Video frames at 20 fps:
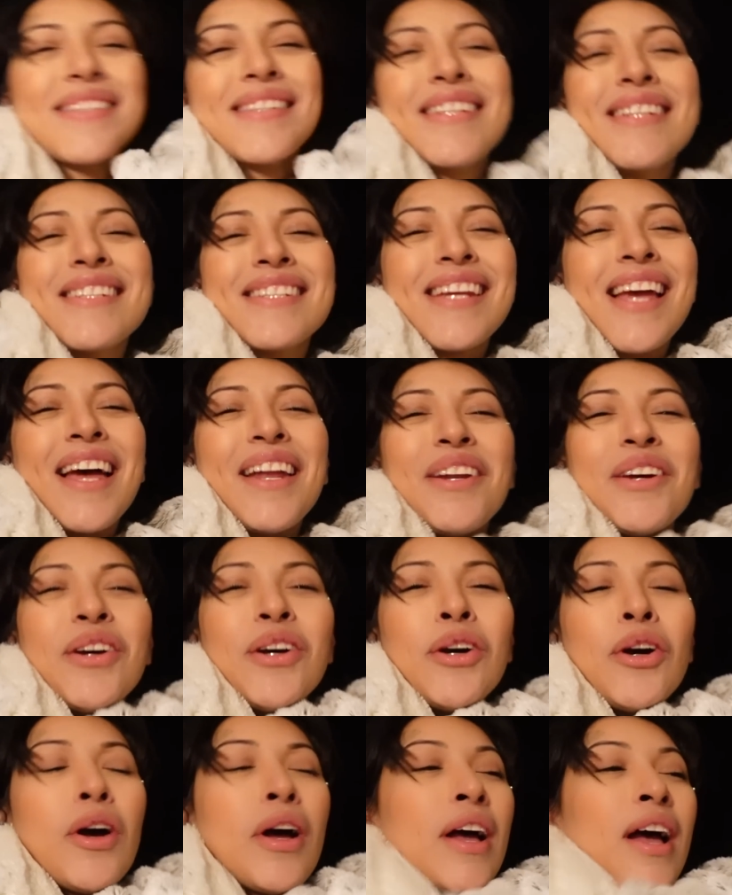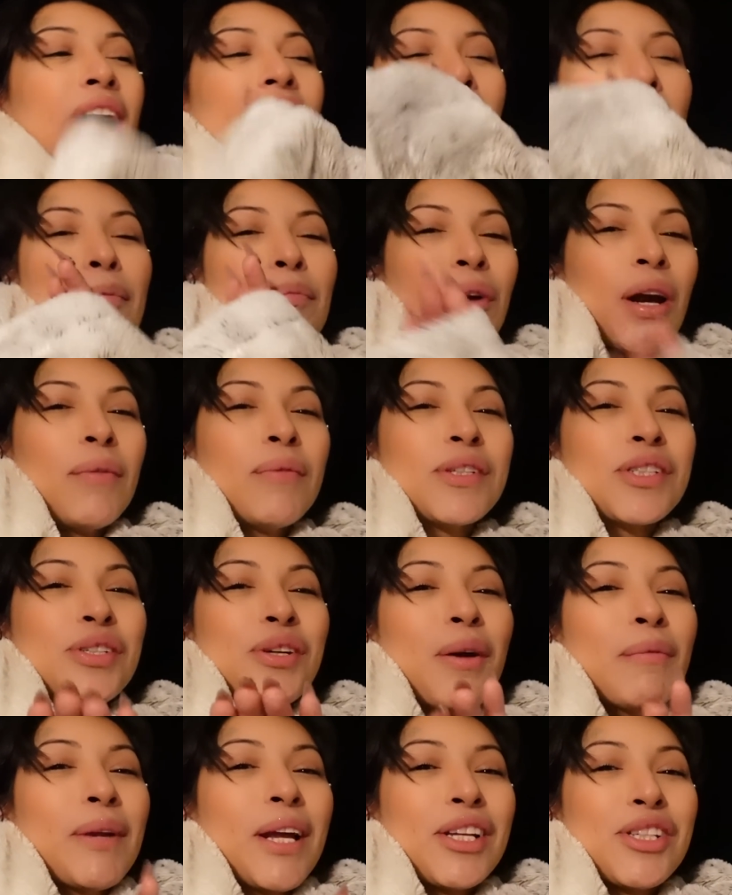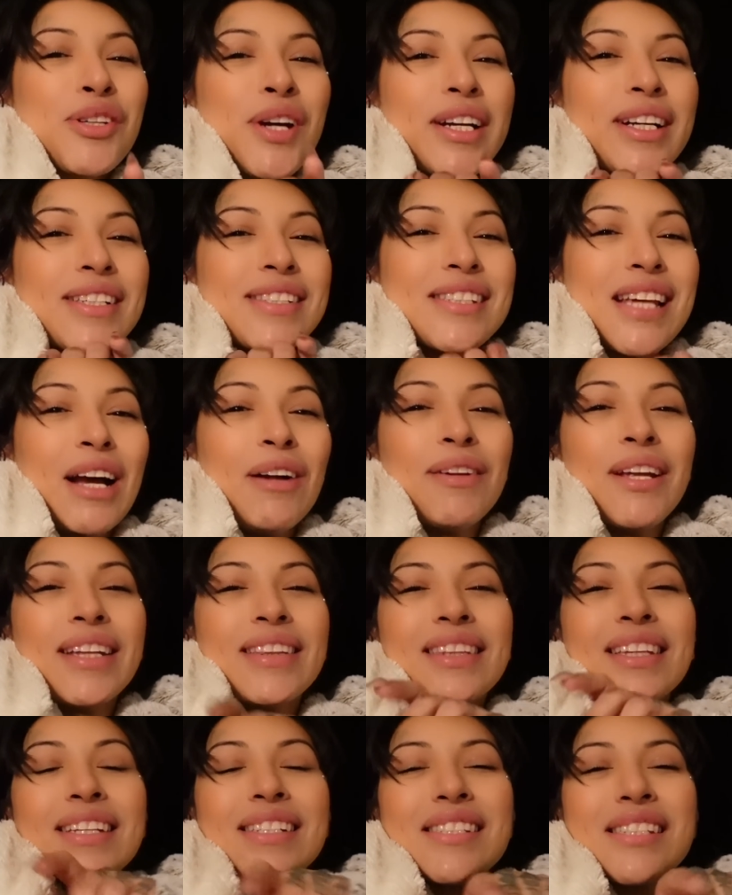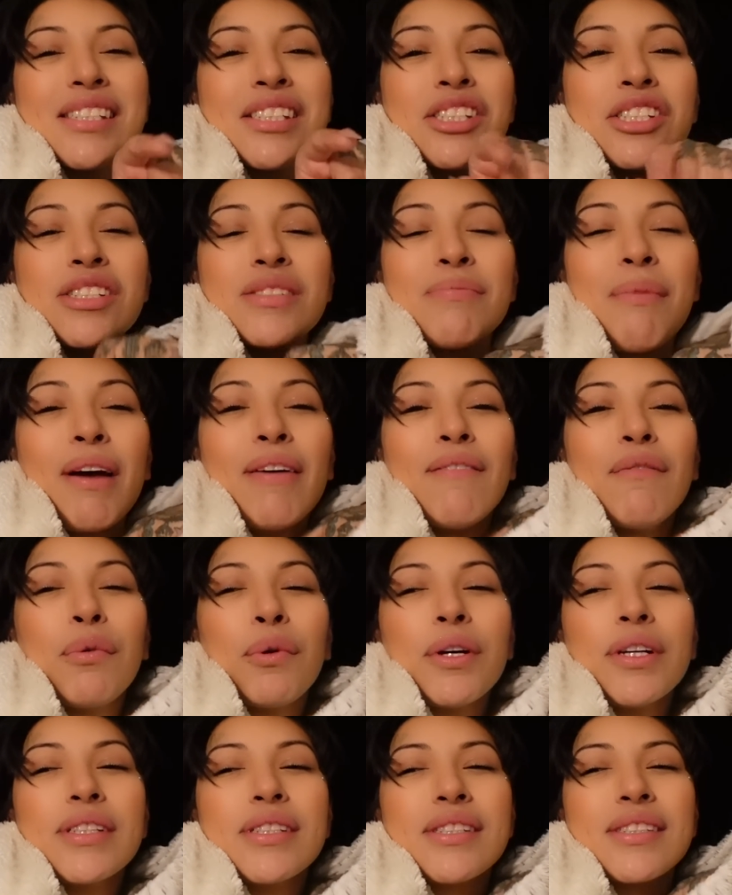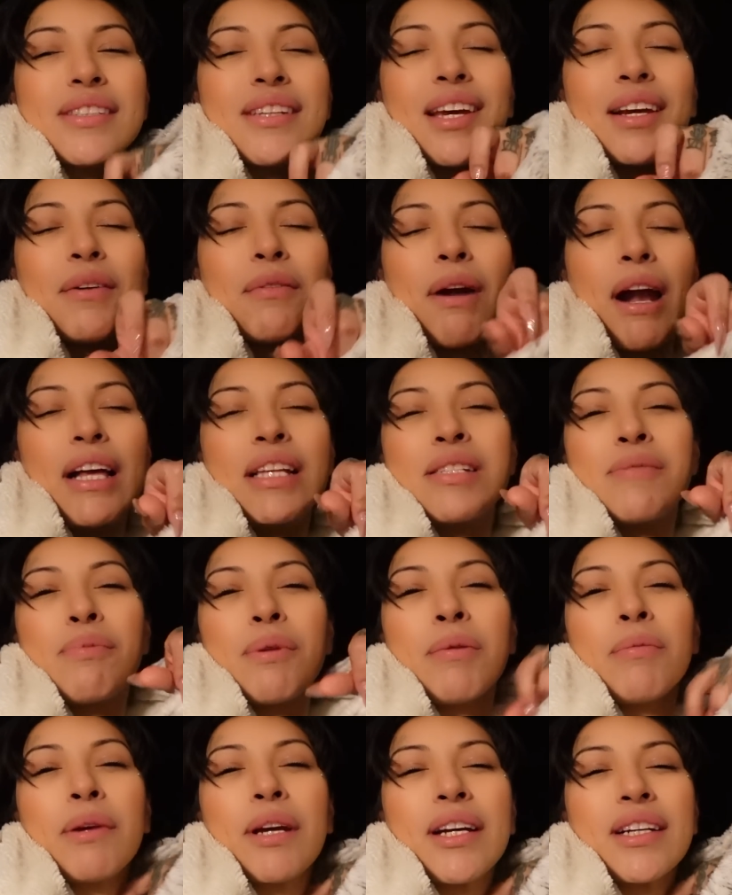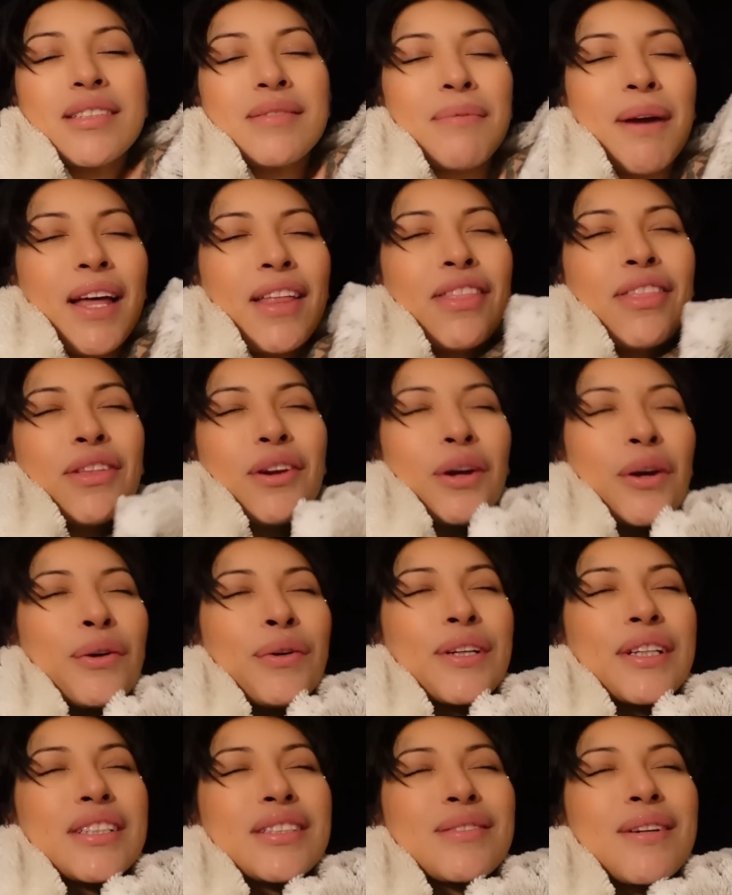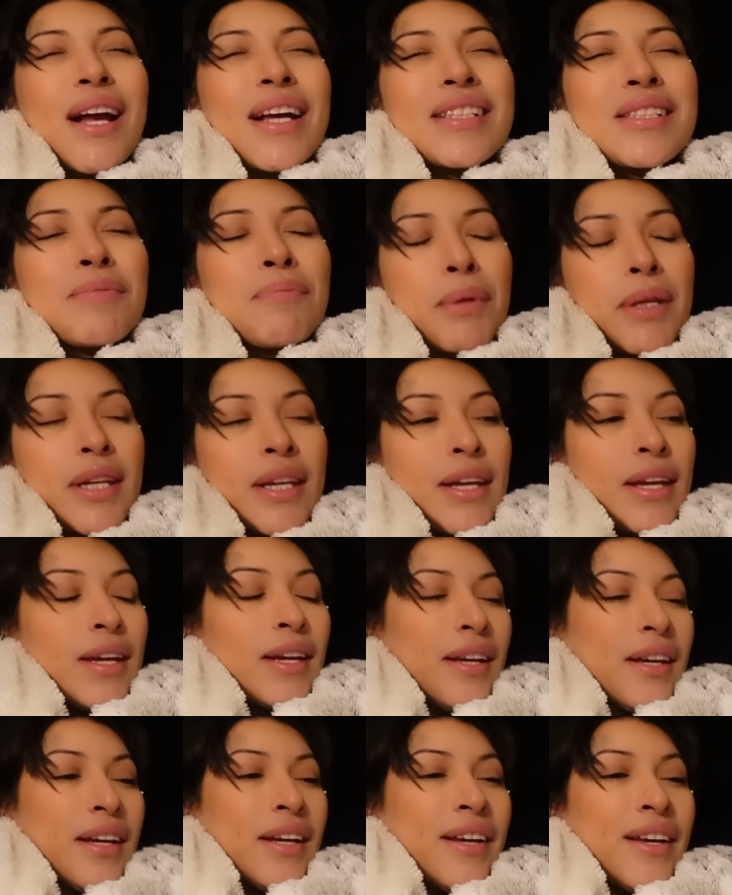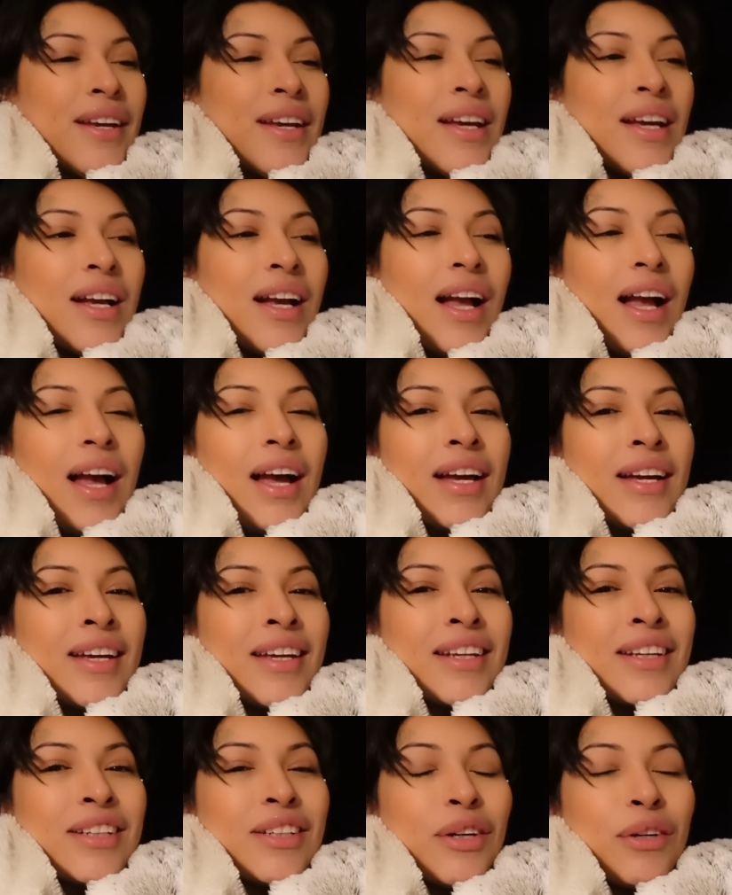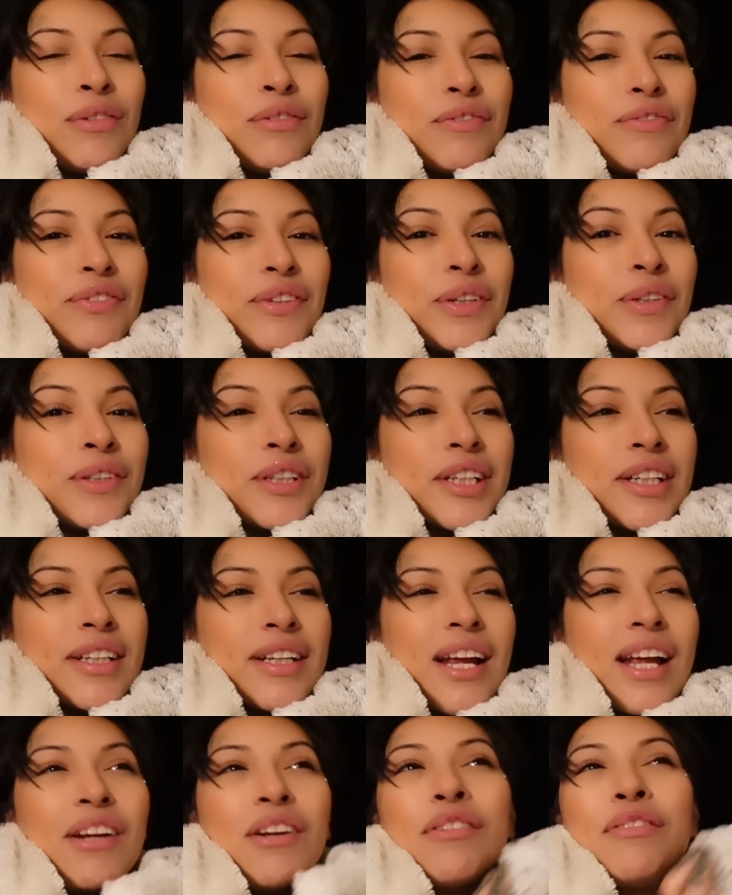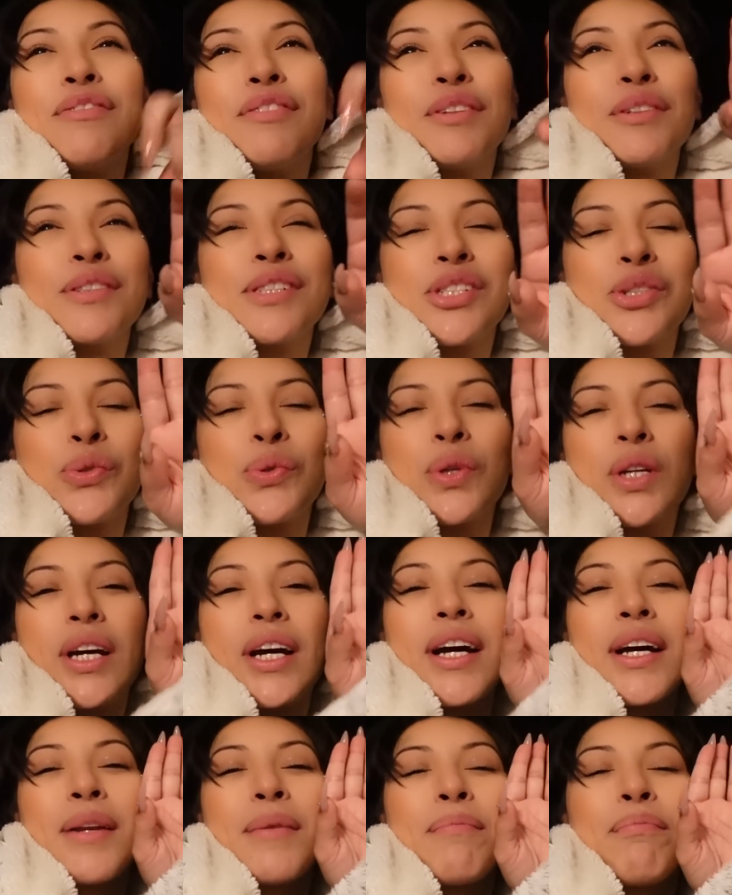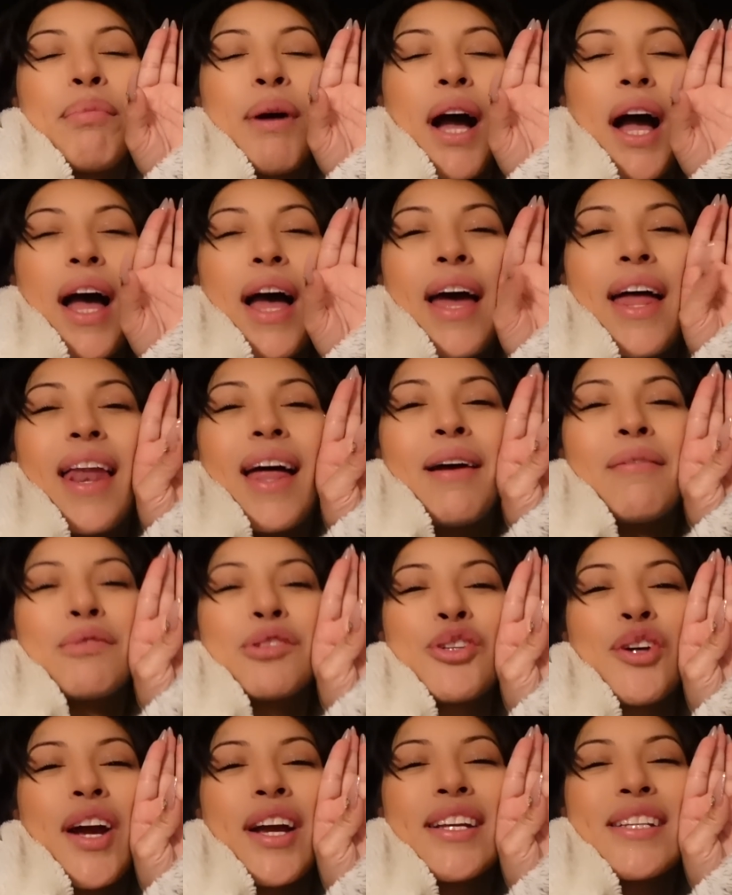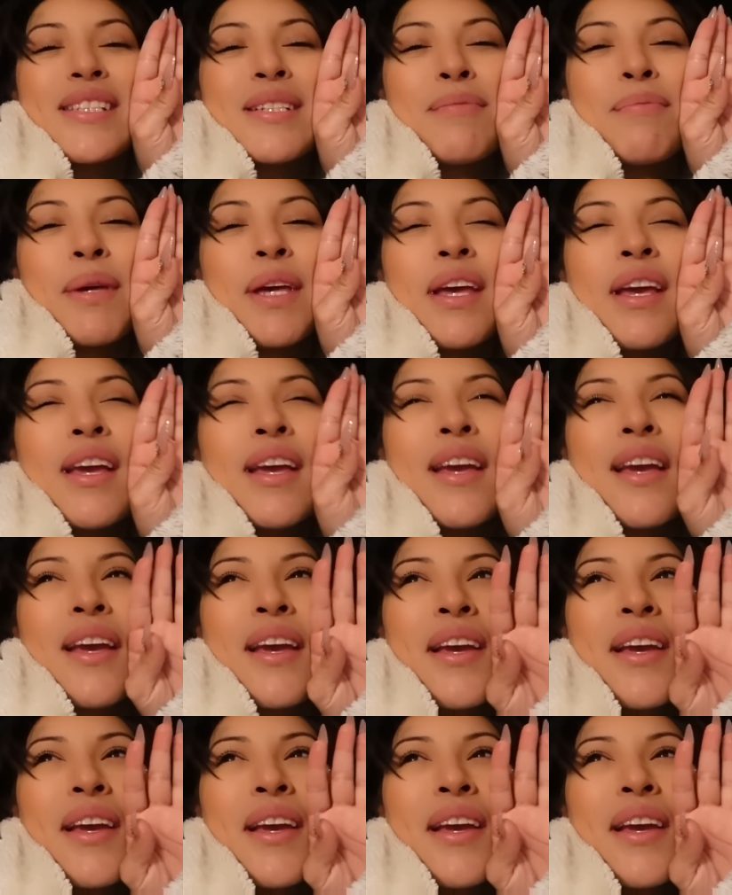to the channel. I promise you I'm not trying to sound like this. It's just my voice. It's like raspy because my throat is raspy. I don't feel good. I don't feel too good, but I'm trying to be...